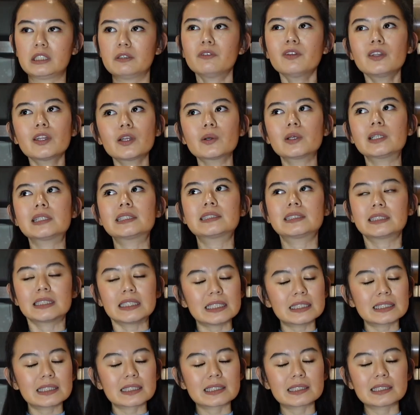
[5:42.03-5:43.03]
Even though his
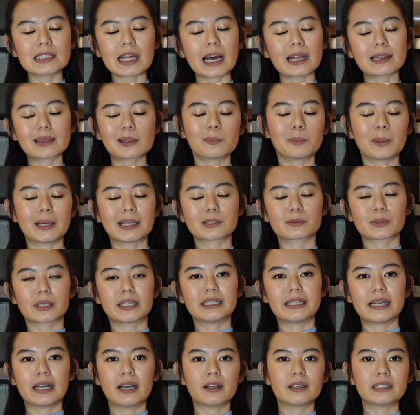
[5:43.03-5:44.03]
teeth is not the best
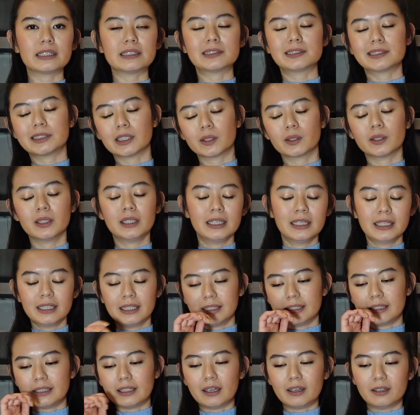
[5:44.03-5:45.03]
right now, he's still,
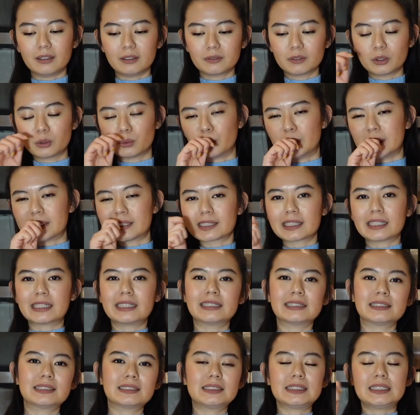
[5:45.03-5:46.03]
you know, risking
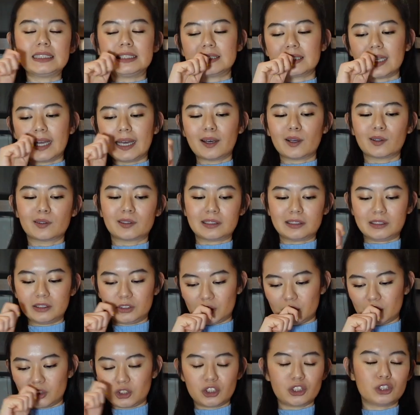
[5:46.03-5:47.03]
his teeth health and
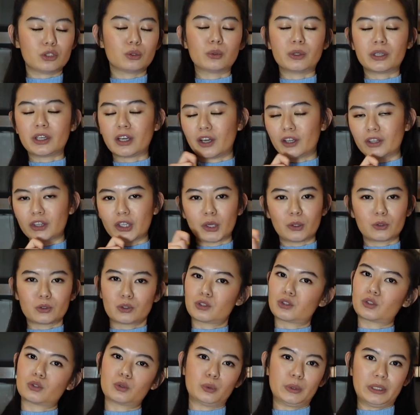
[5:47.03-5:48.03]
just chewing on those
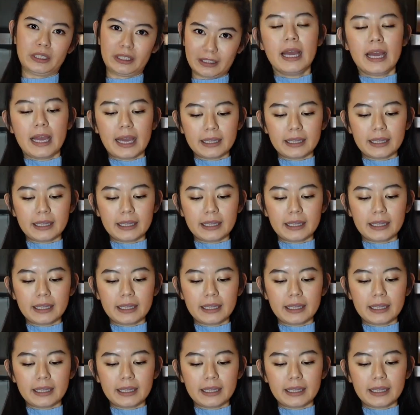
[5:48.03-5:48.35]
squid.